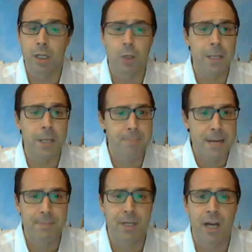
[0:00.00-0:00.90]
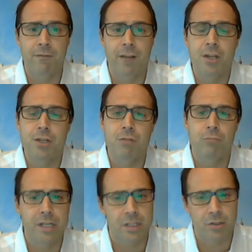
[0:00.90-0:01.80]
including PPI
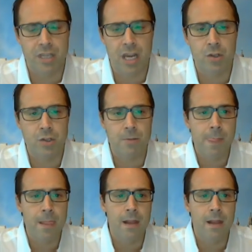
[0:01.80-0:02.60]
inflation, retail sales,